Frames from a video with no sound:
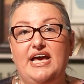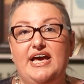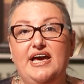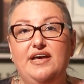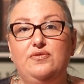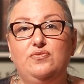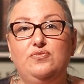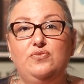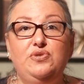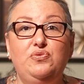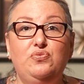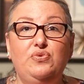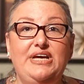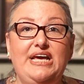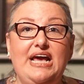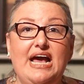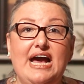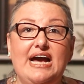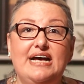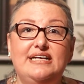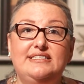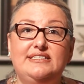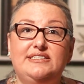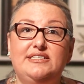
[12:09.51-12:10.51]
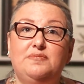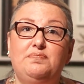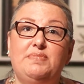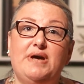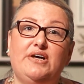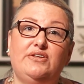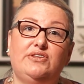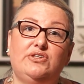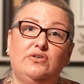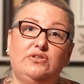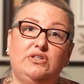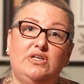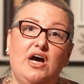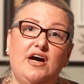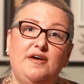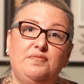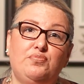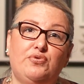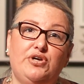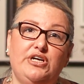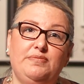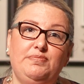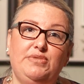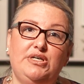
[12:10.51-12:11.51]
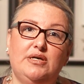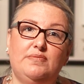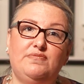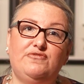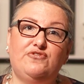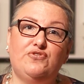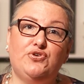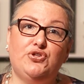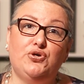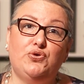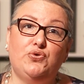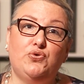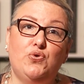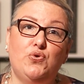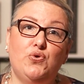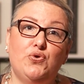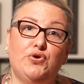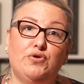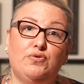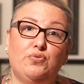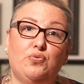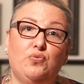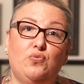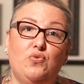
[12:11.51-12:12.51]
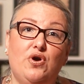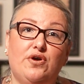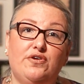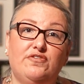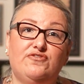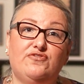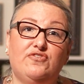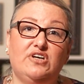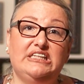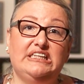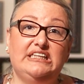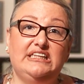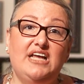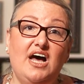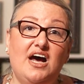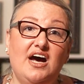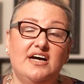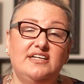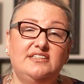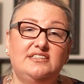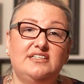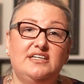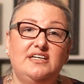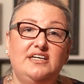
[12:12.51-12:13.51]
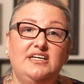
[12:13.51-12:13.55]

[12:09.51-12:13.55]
and when we asked about their lot premium for the corner waterfront lot,